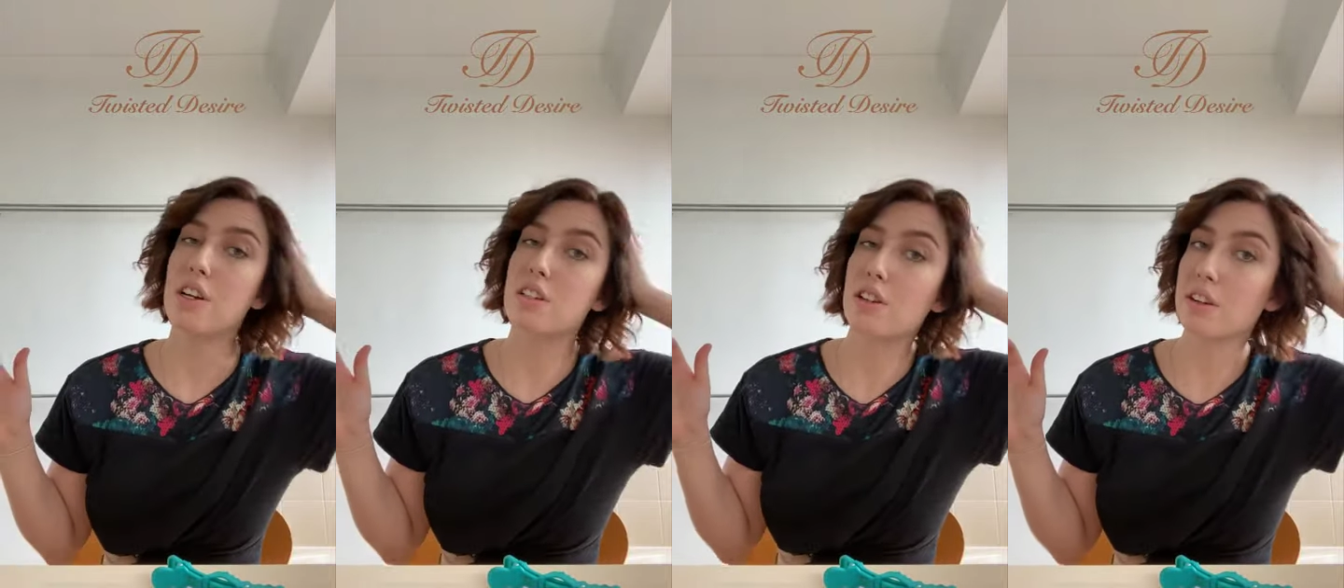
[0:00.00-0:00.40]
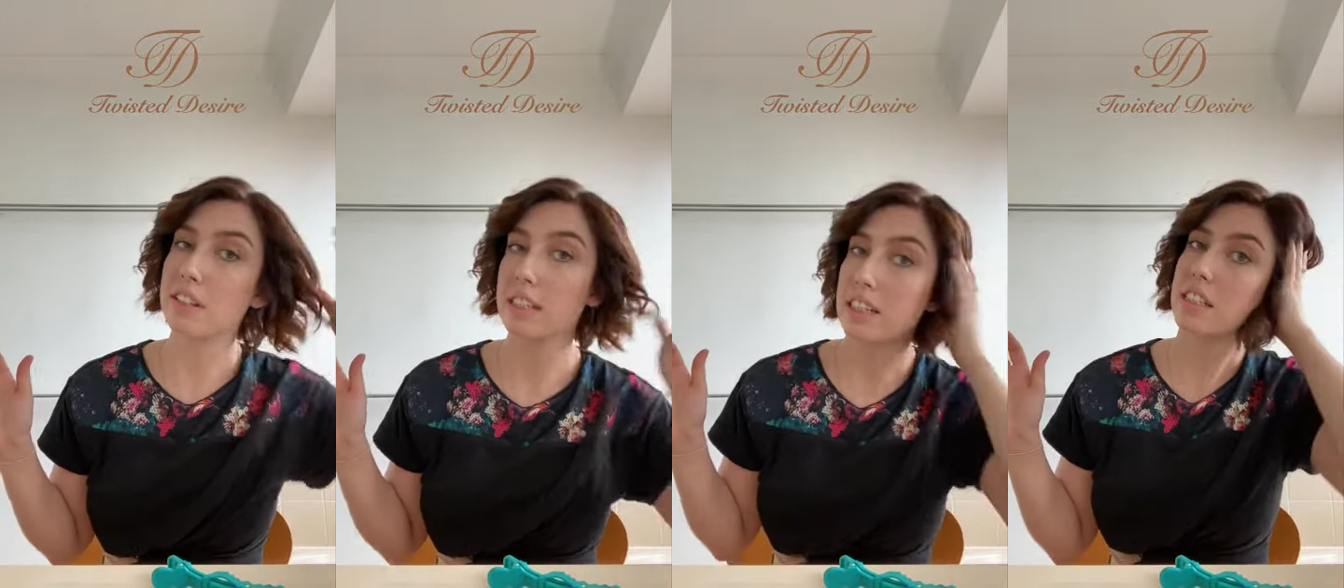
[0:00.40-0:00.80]

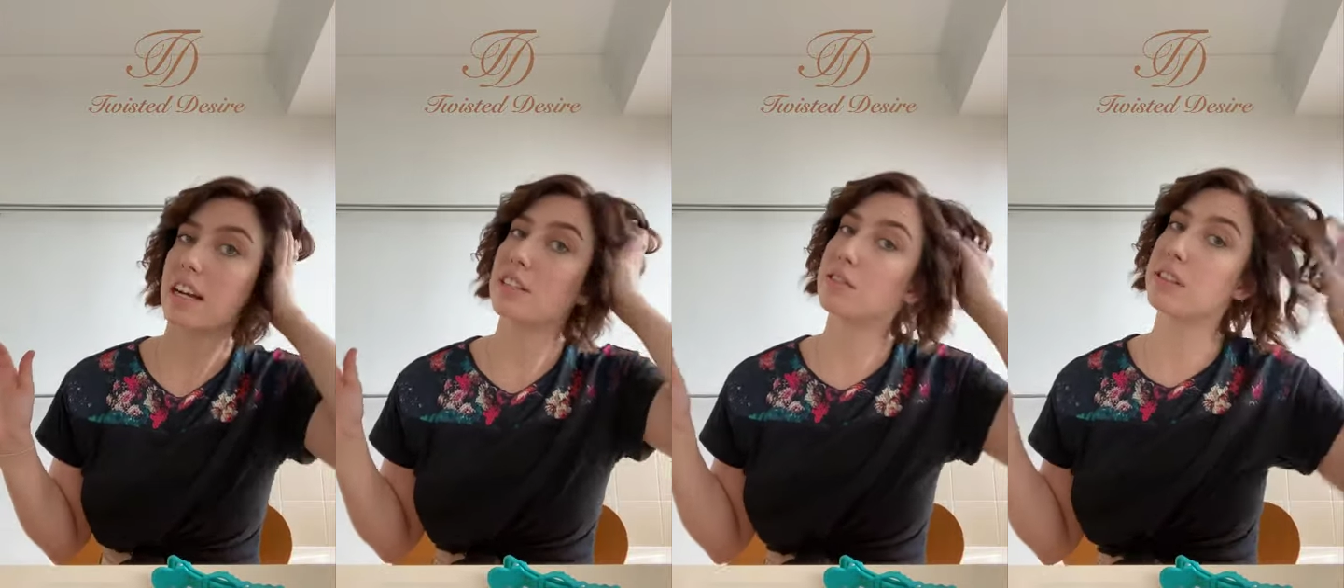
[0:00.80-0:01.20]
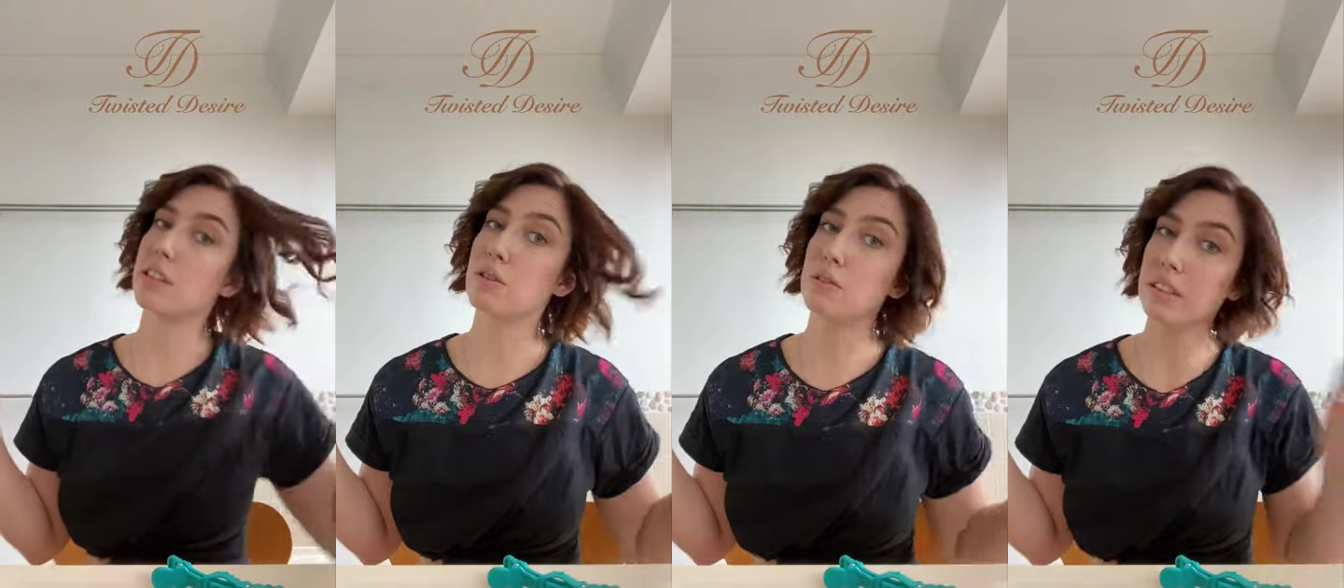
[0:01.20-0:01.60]
So this side's
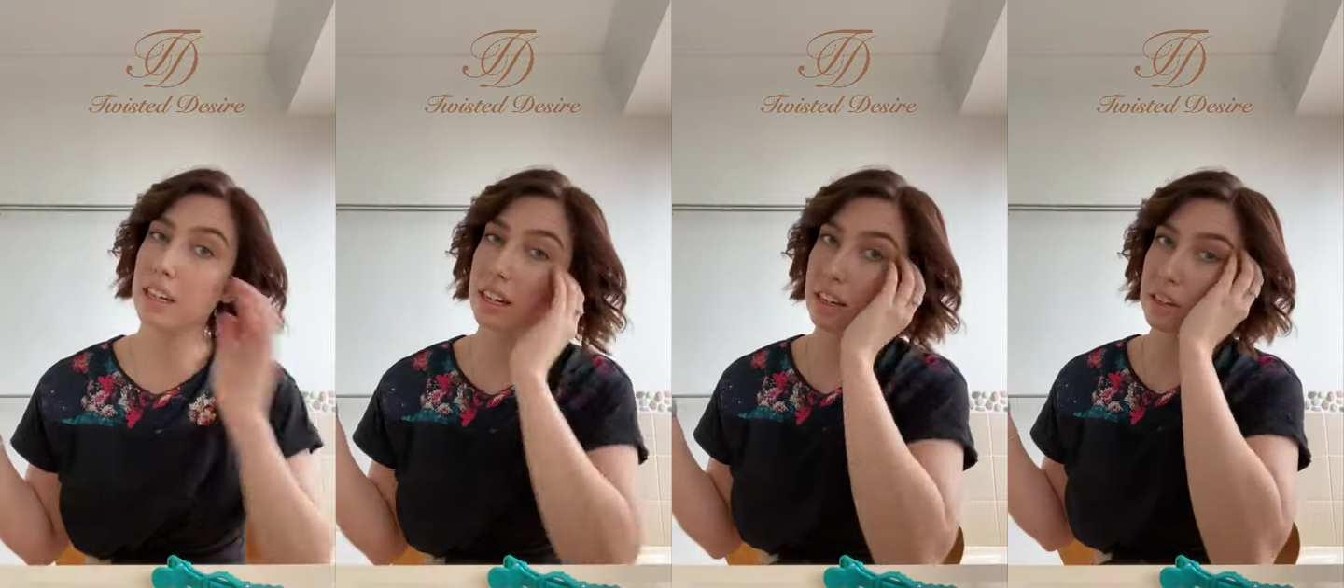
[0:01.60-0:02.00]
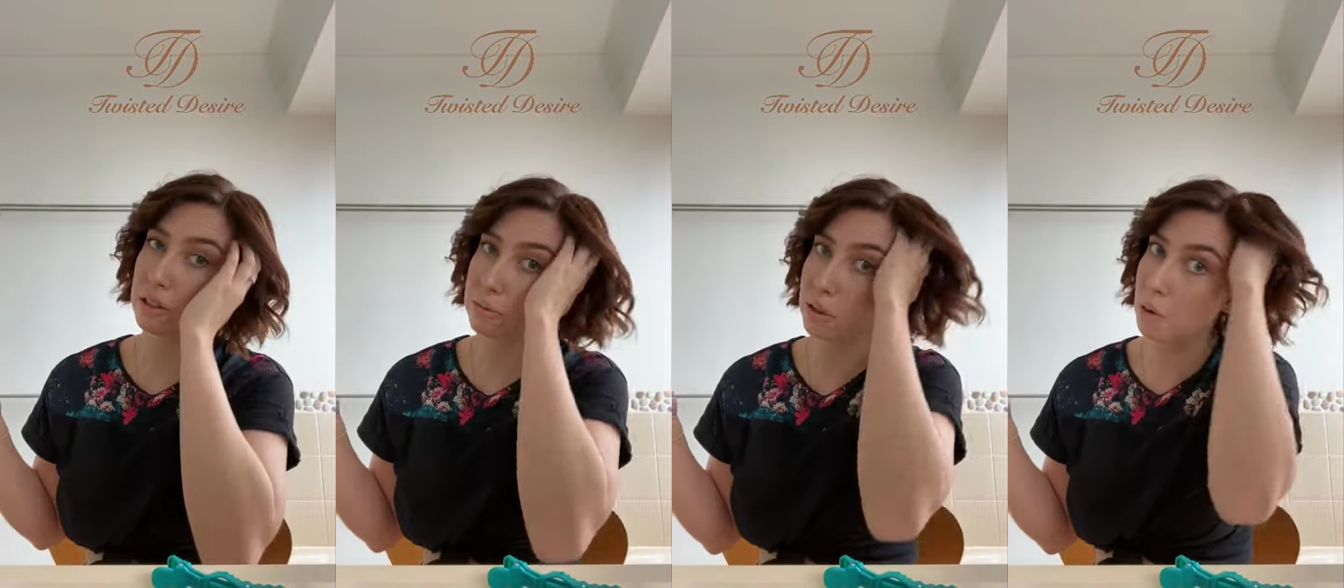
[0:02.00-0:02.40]
already cooled down,
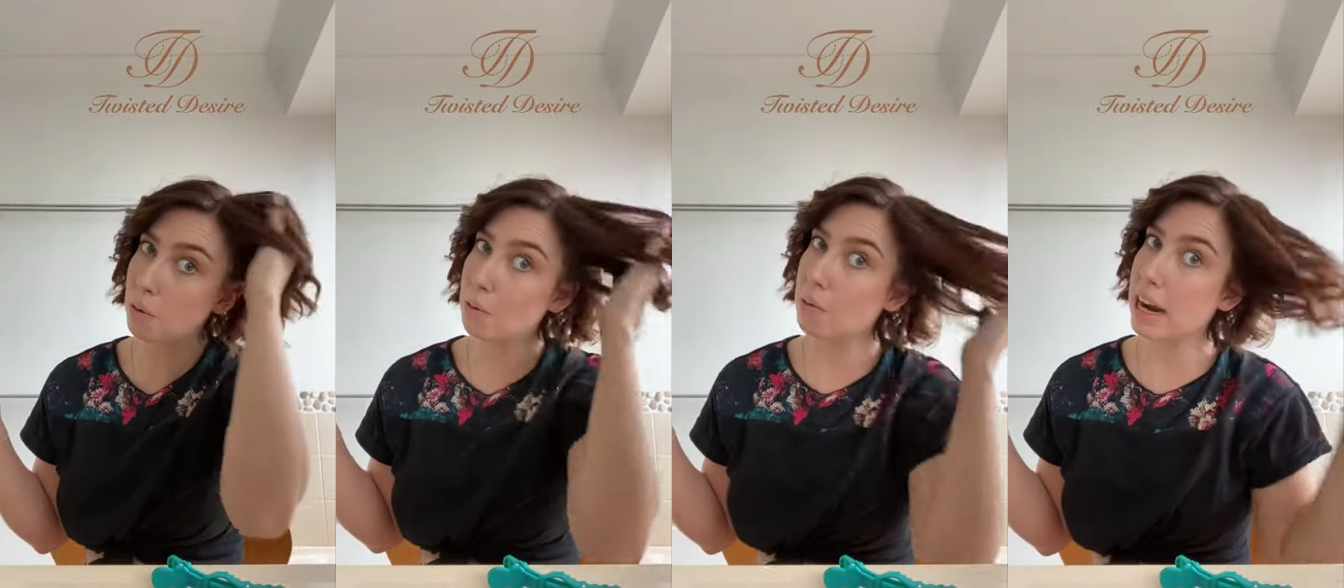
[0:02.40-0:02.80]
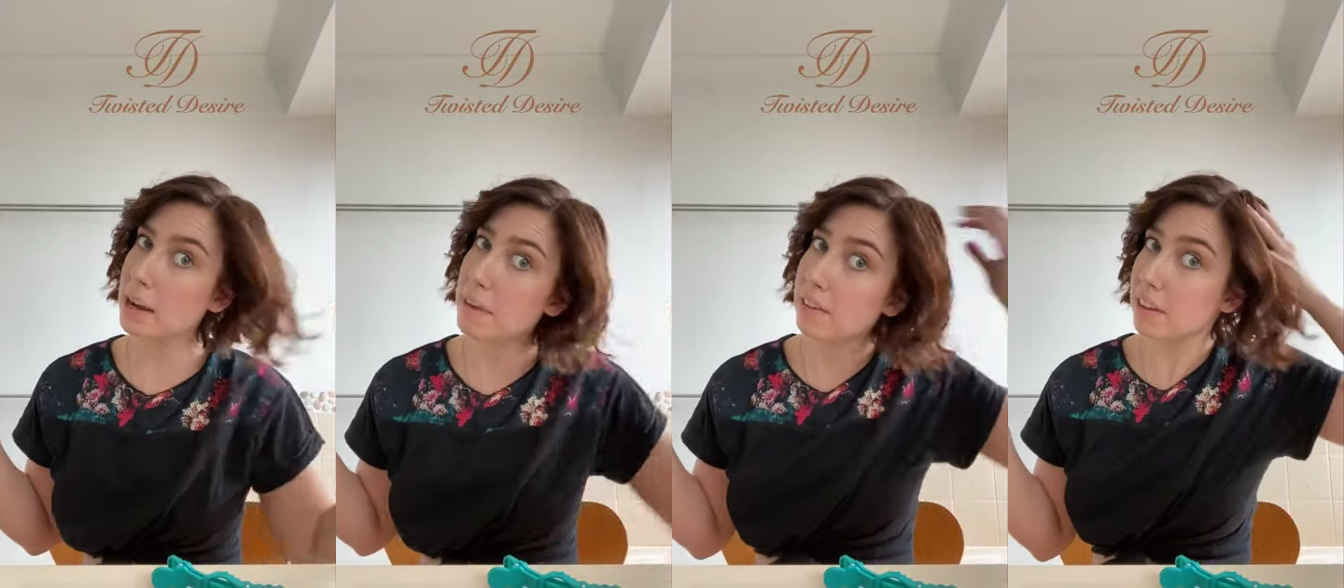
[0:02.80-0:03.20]
so I'm just gonna
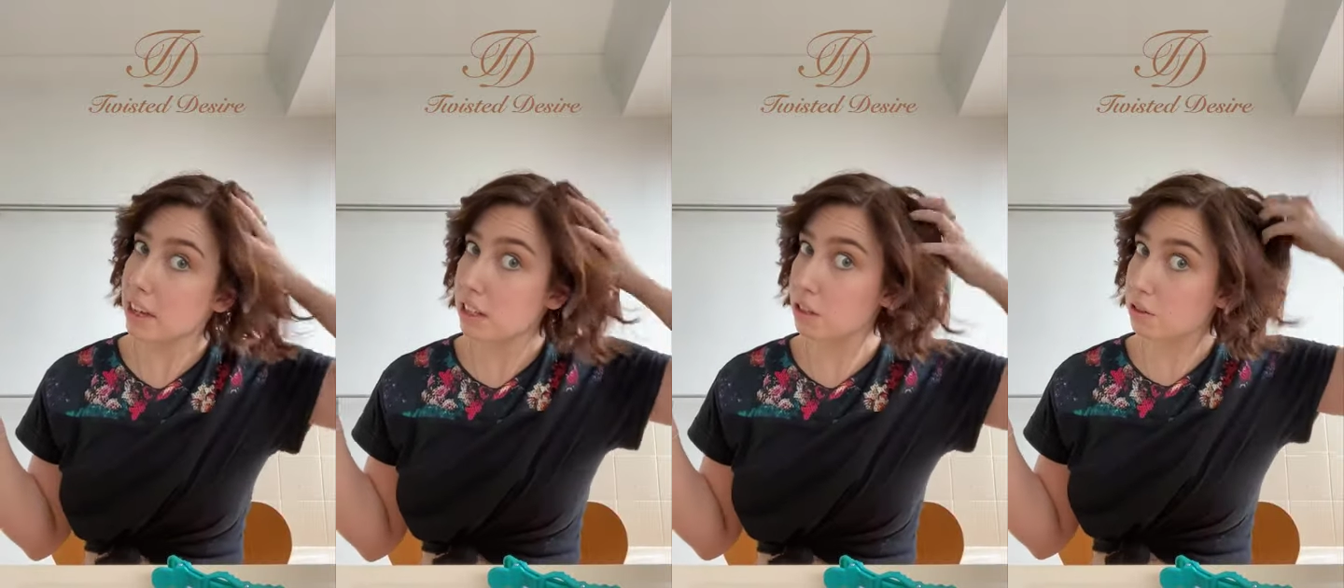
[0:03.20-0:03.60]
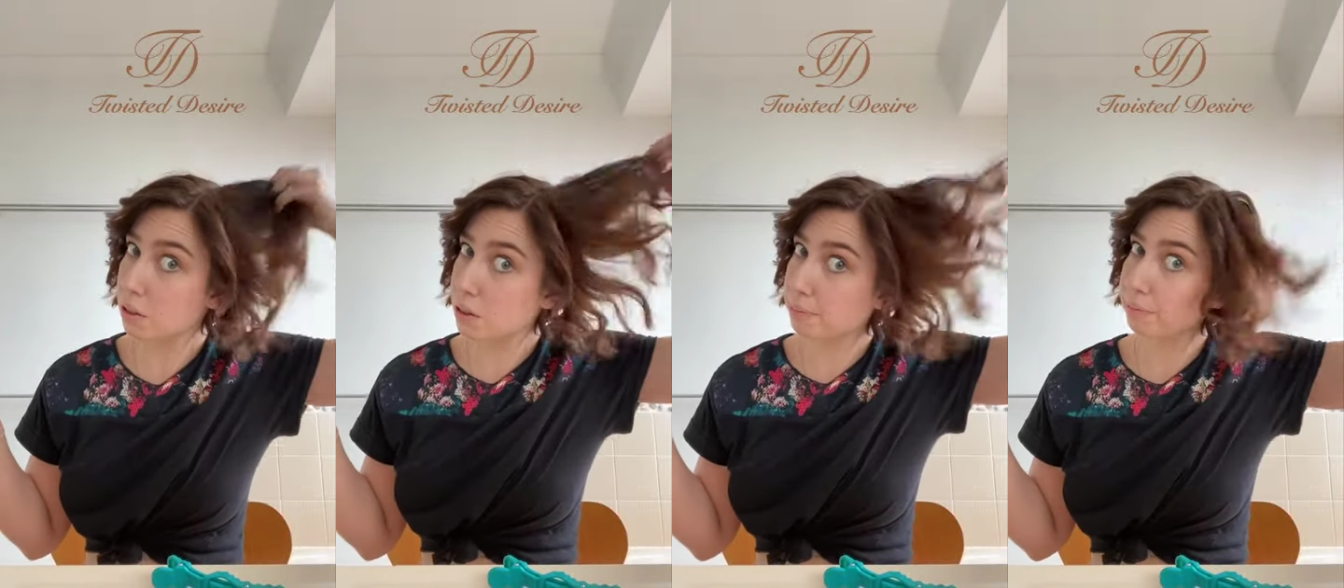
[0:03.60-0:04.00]
rake my fingers
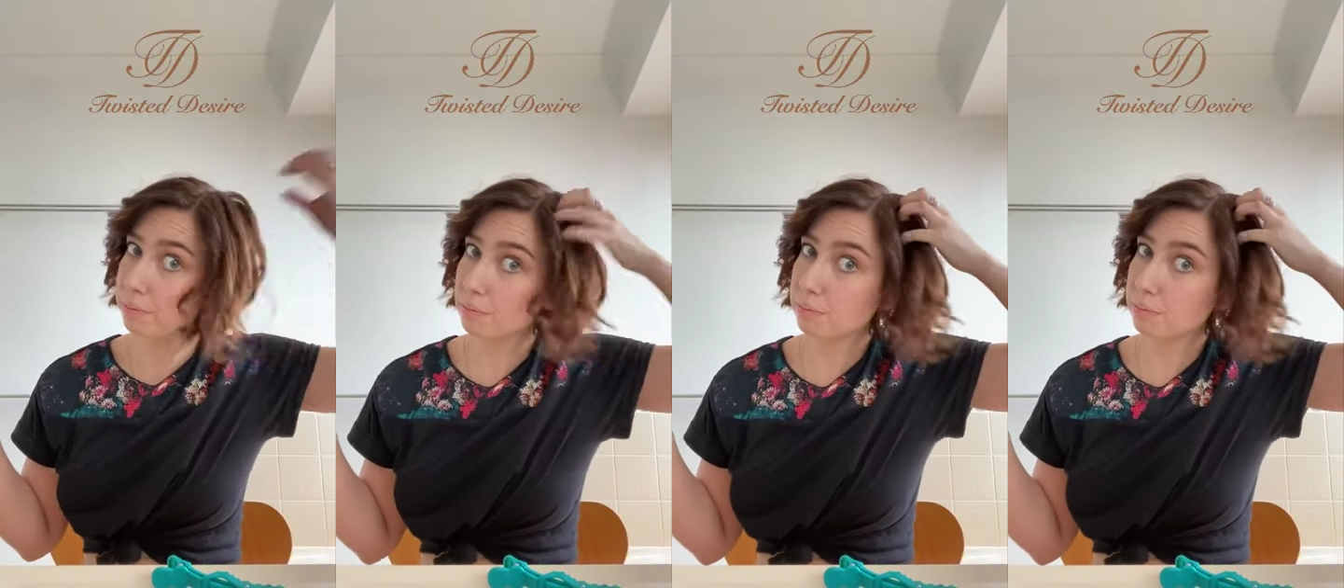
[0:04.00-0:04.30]
through.